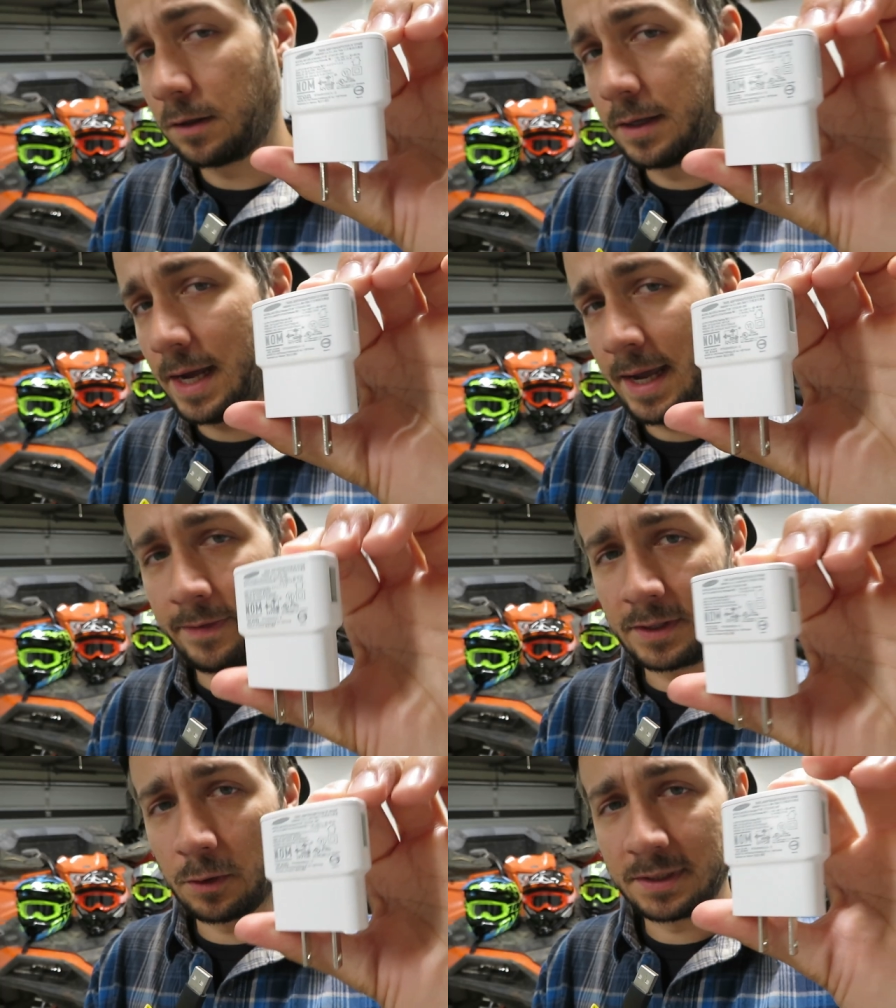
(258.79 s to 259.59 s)
Luckily, I
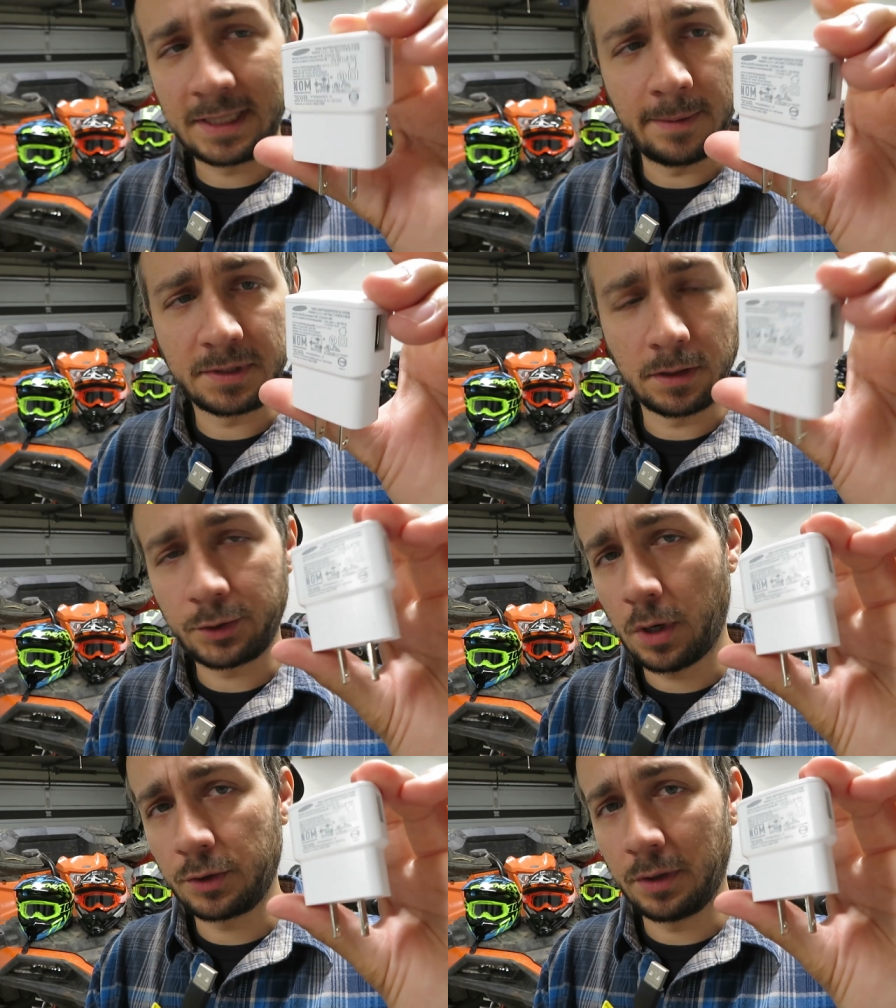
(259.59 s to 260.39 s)
had this old Samsung
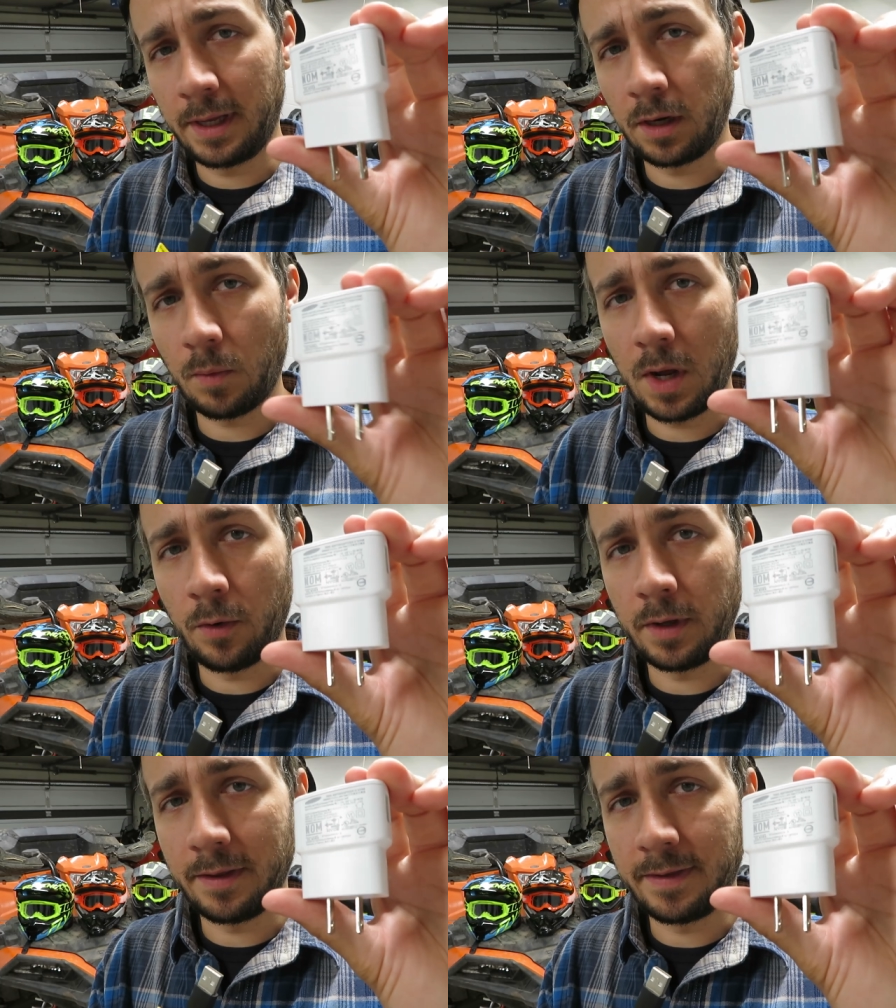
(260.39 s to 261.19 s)
charger laying
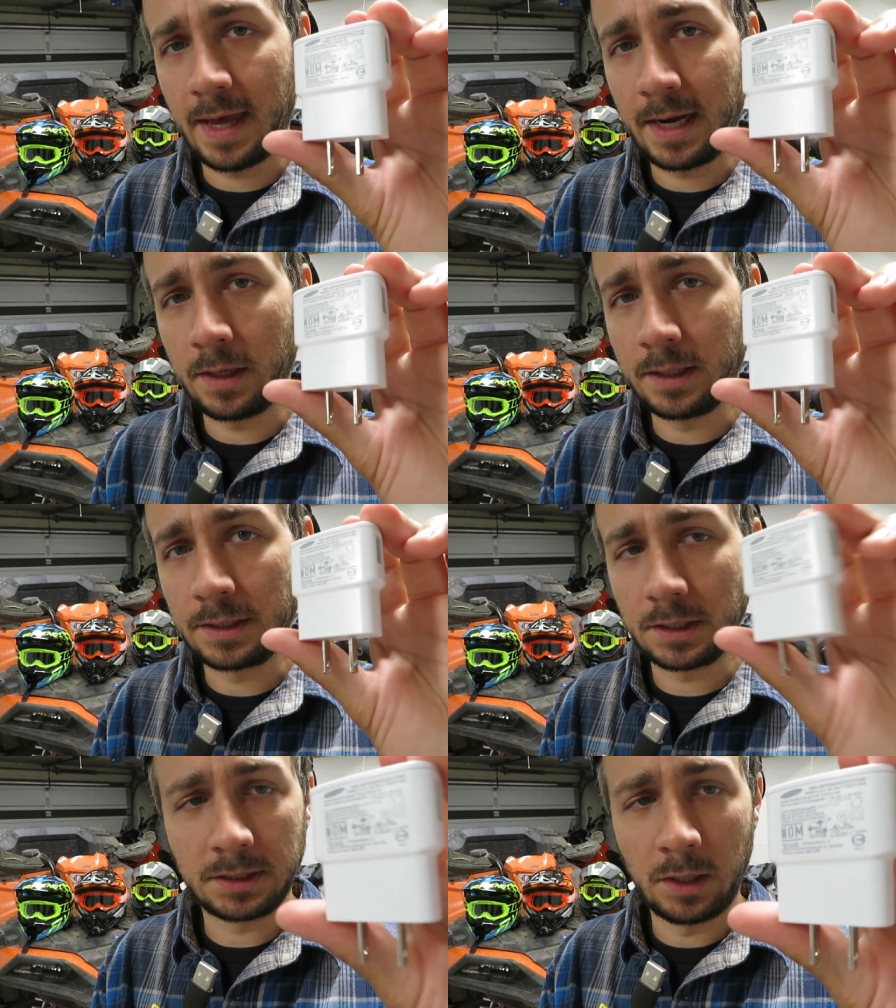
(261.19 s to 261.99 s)
around that
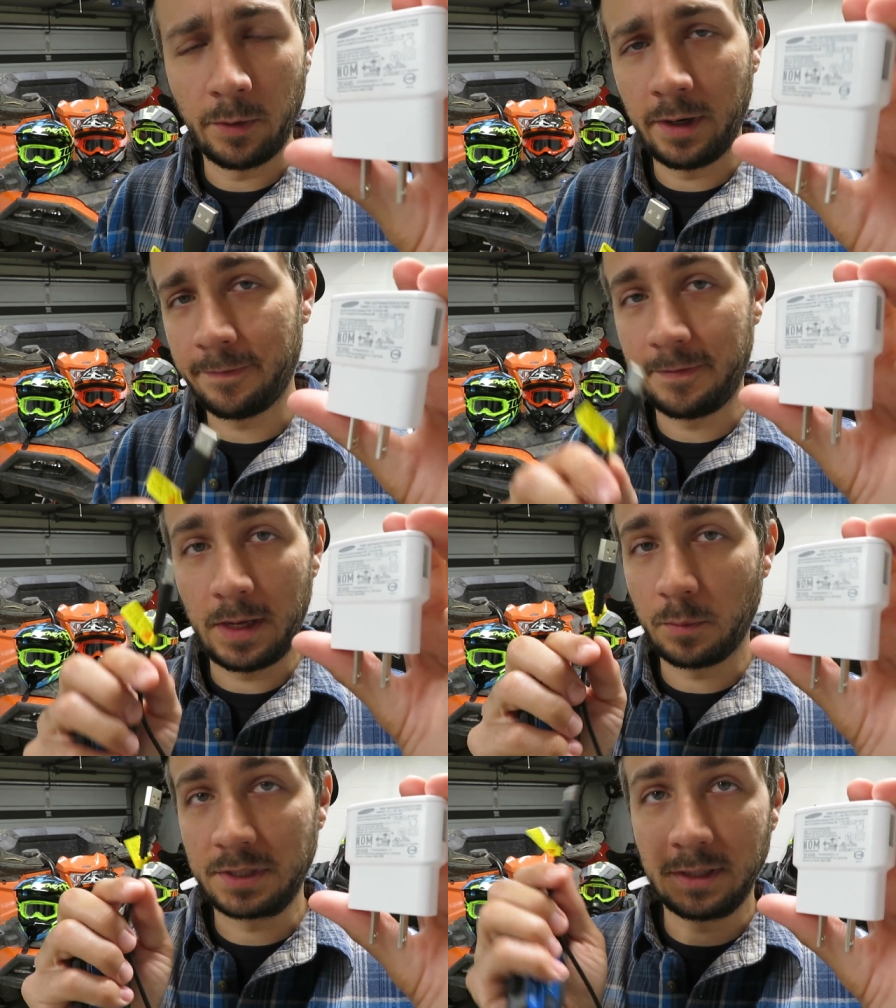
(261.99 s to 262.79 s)
is slow enough
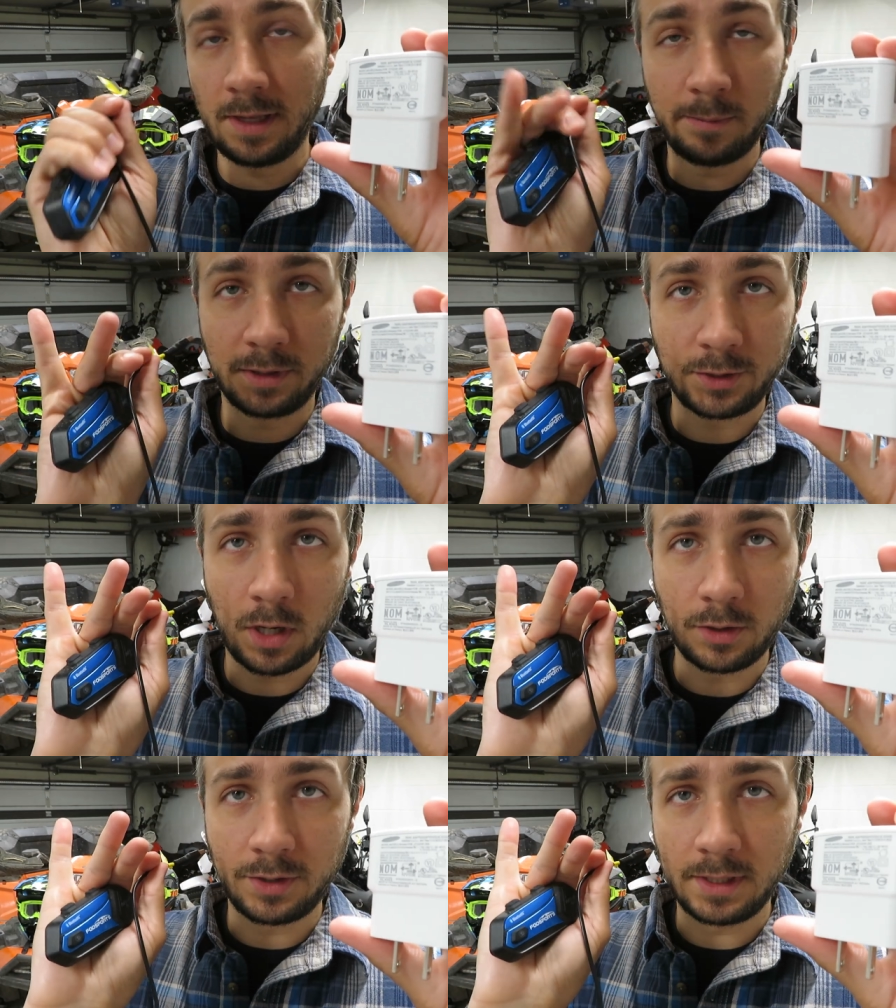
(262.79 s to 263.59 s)
that it was still able to
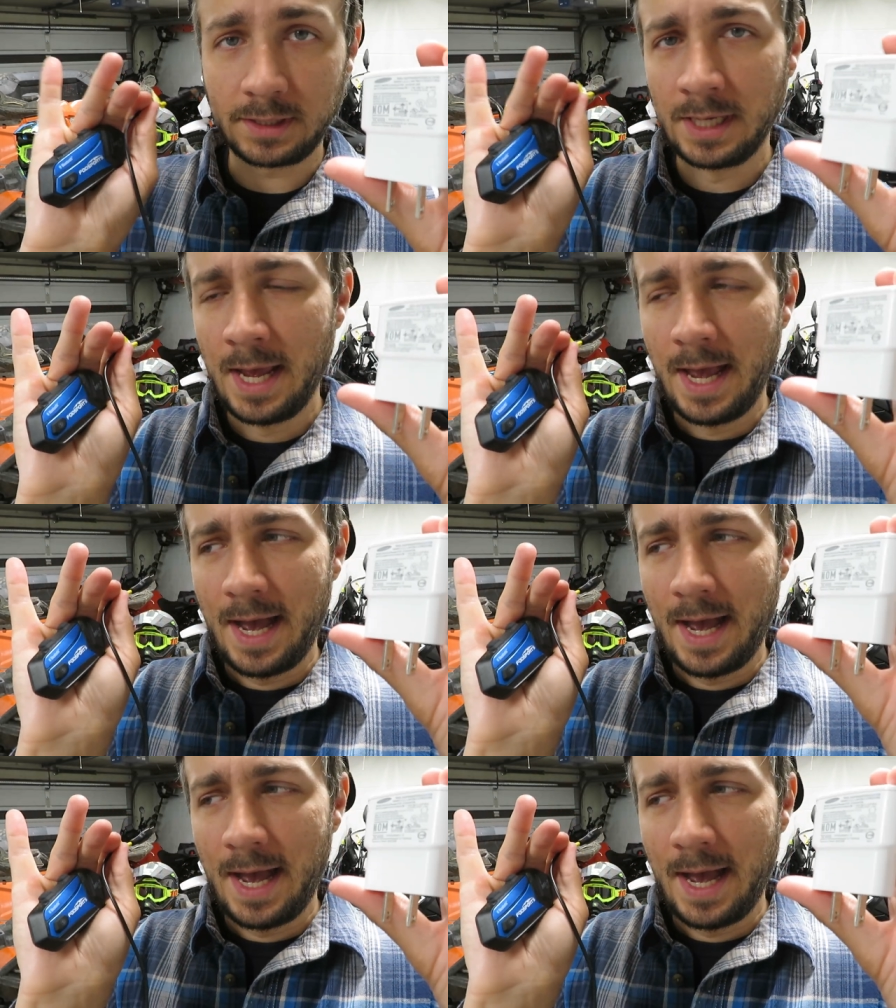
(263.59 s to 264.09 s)
charge this.